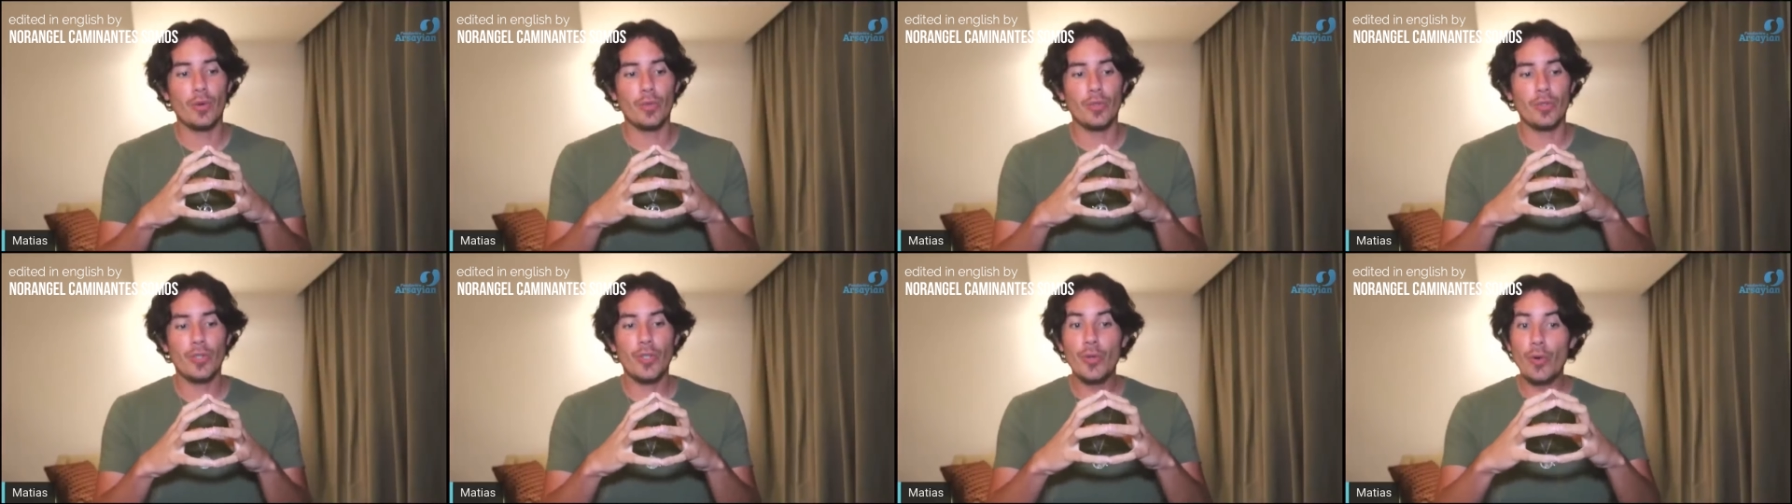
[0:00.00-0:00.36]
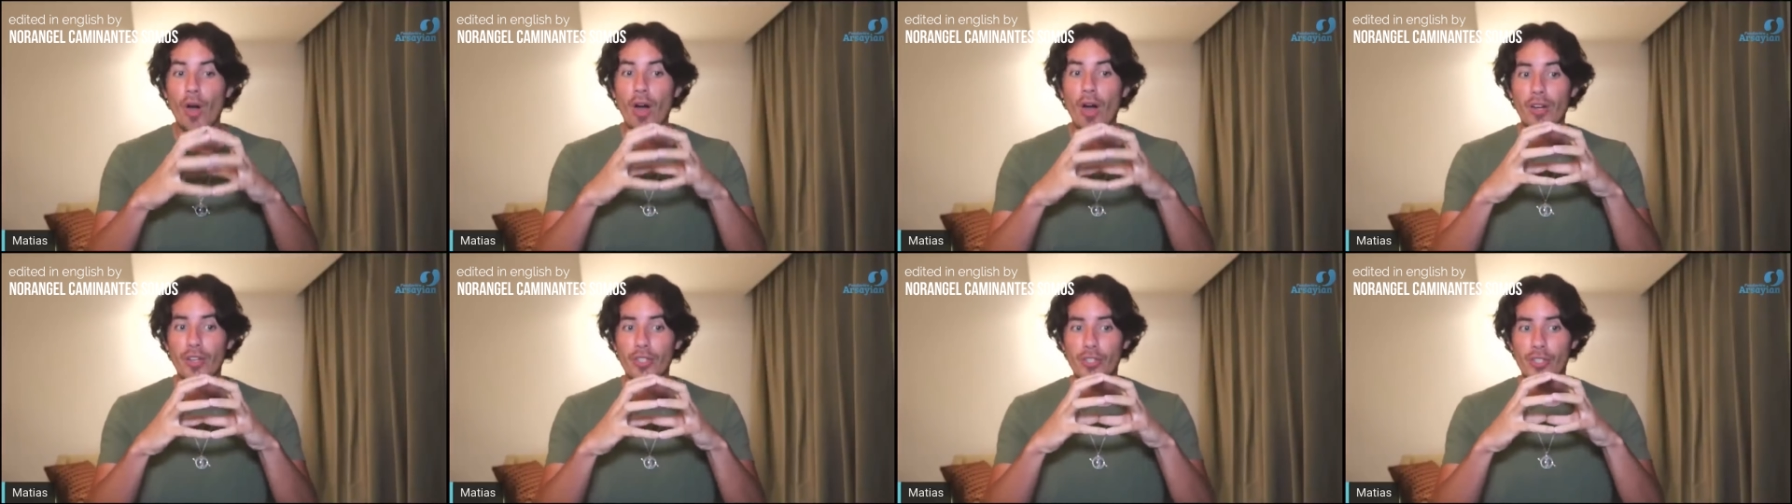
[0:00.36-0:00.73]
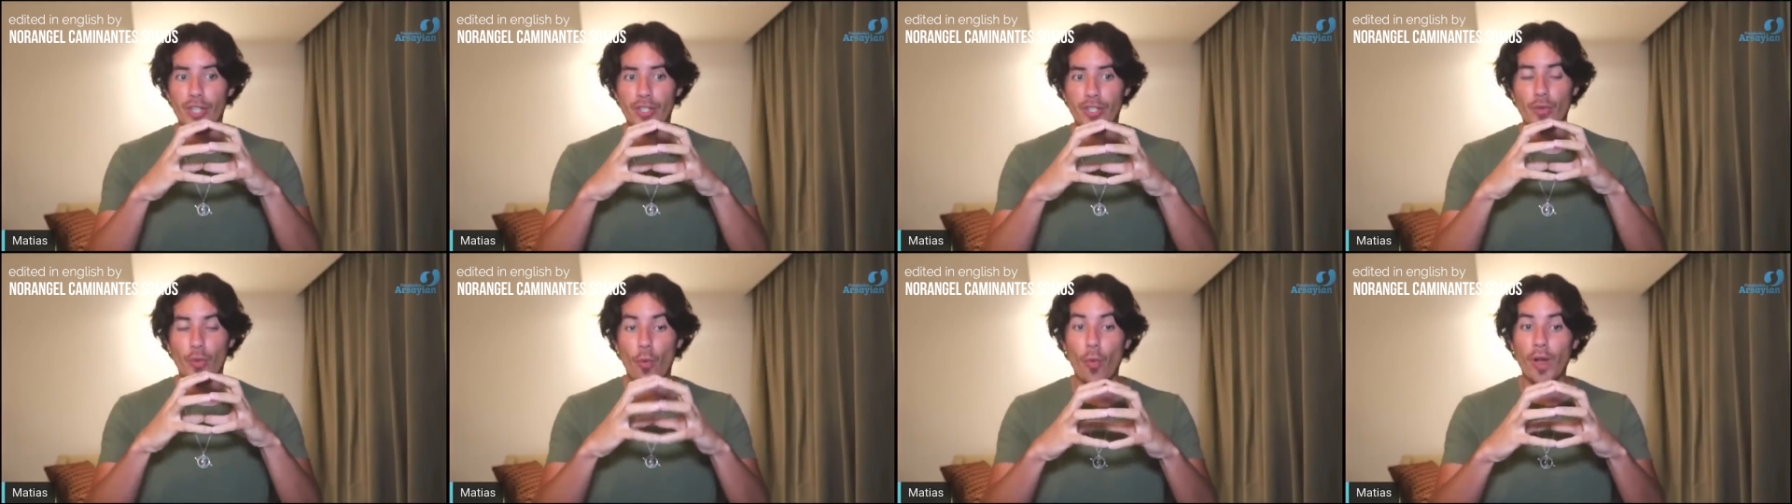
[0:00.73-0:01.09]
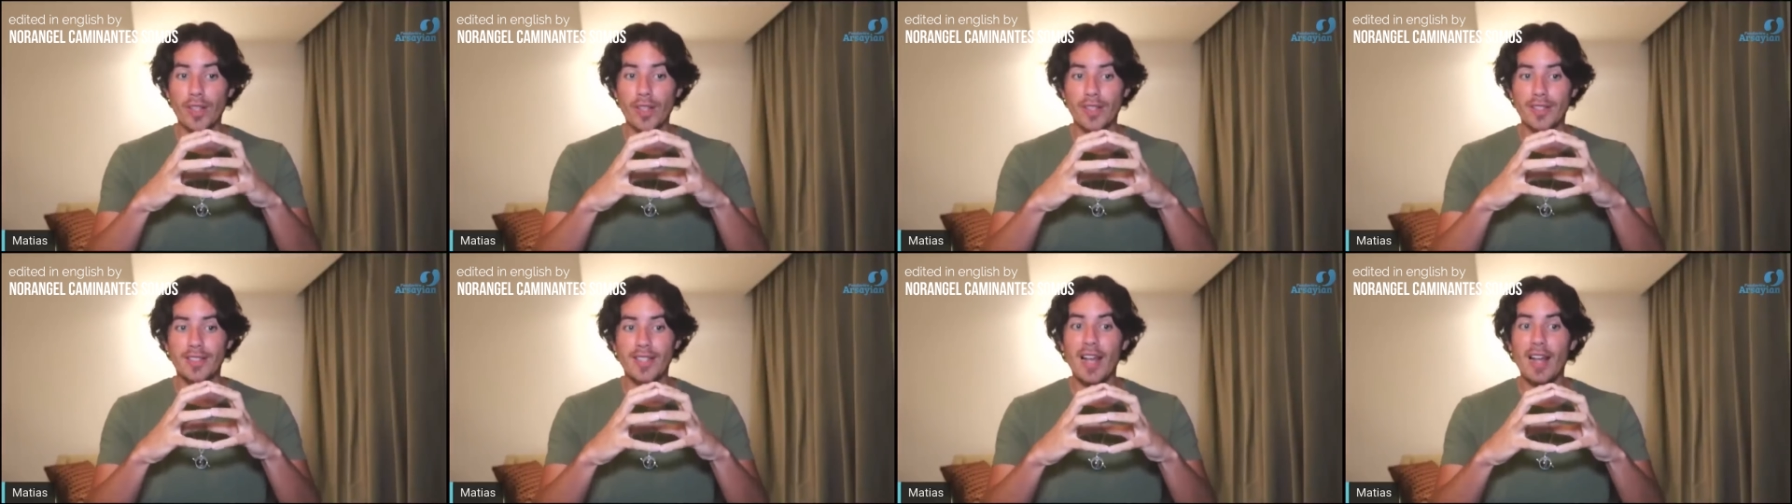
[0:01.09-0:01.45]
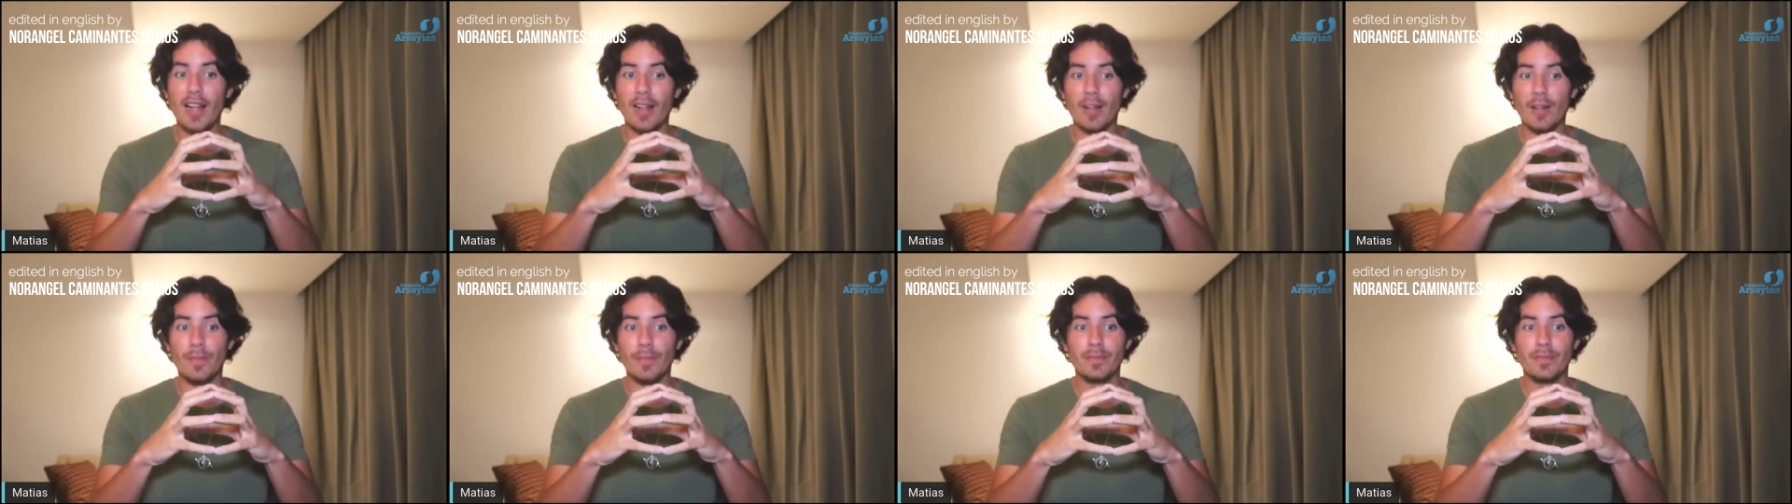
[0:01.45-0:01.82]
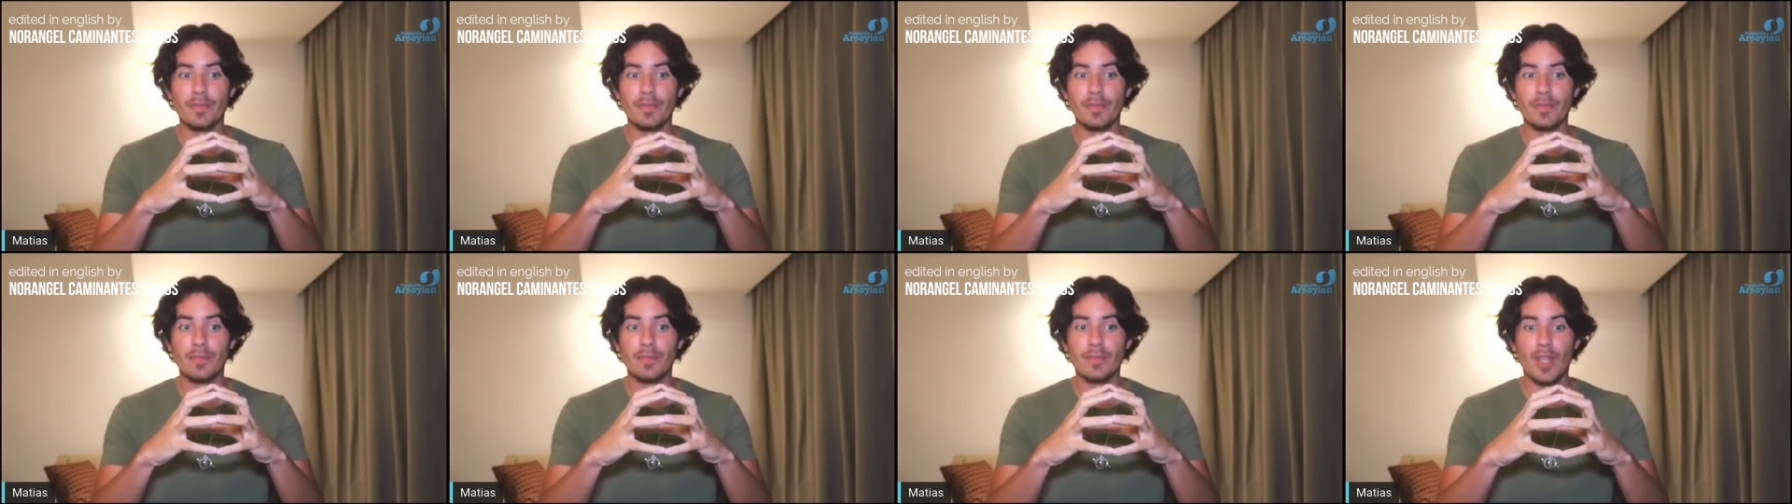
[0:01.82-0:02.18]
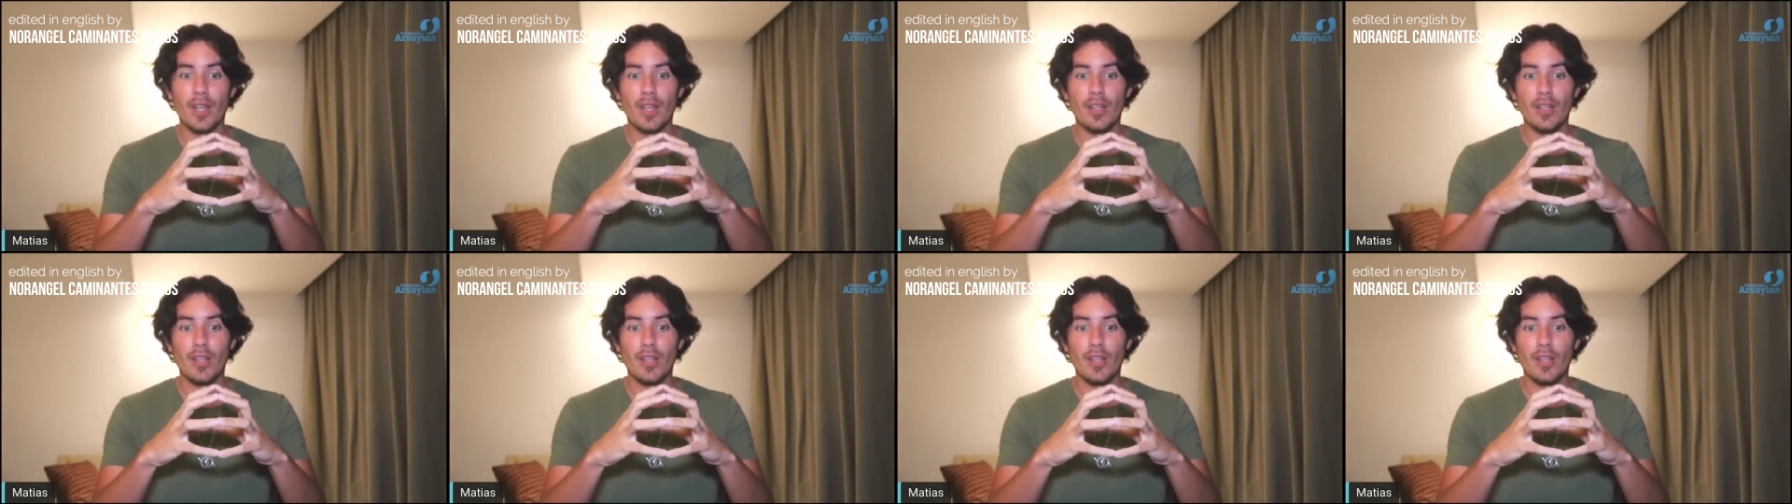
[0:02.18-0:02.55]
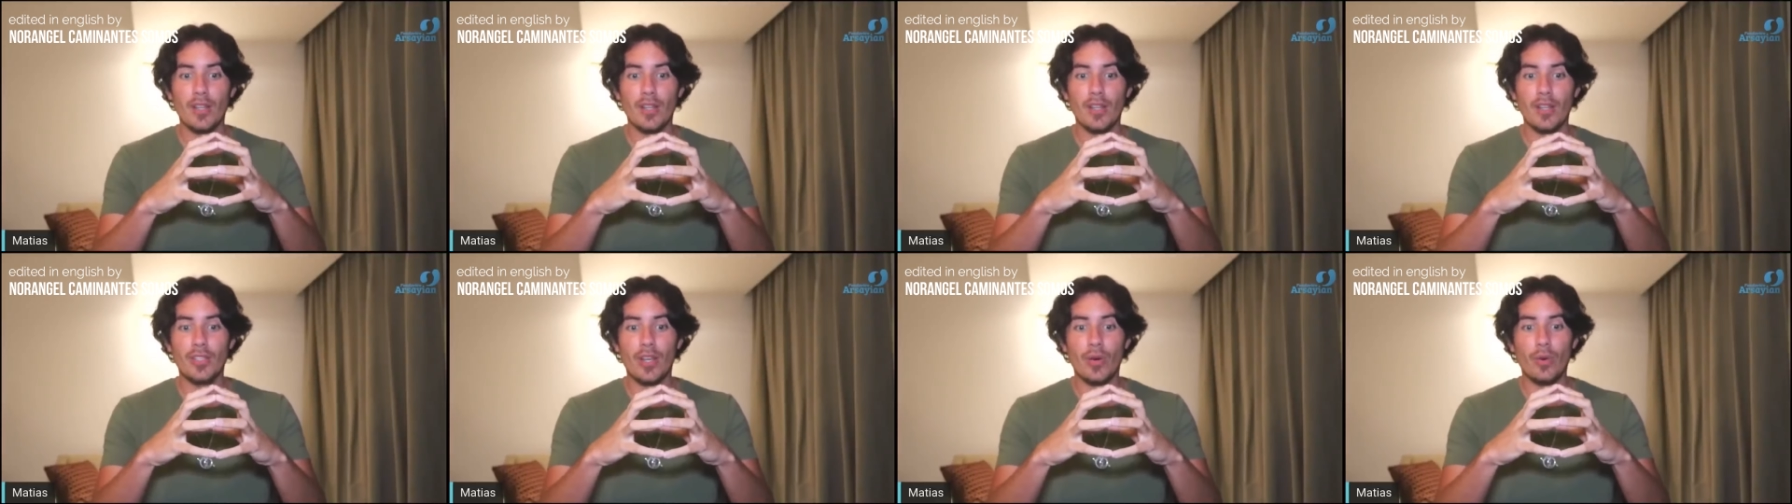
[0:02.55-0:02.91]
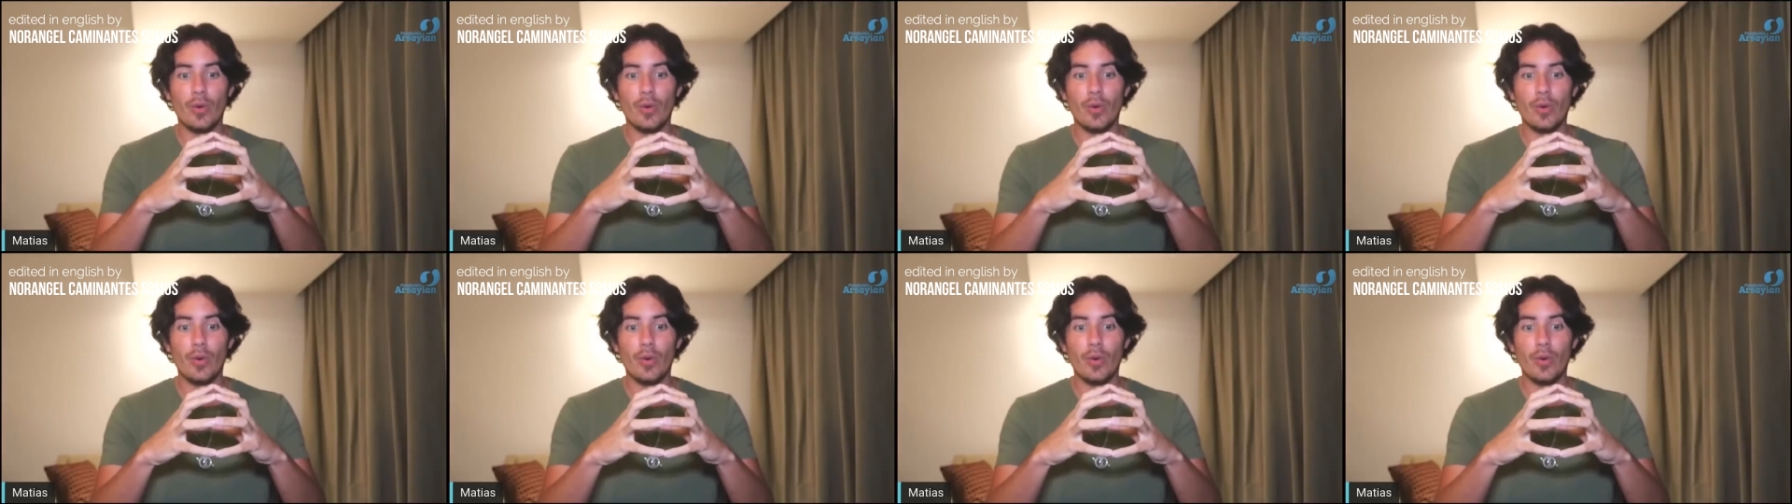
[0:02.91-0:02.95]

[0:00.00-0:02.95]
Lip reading: you are just one cell. So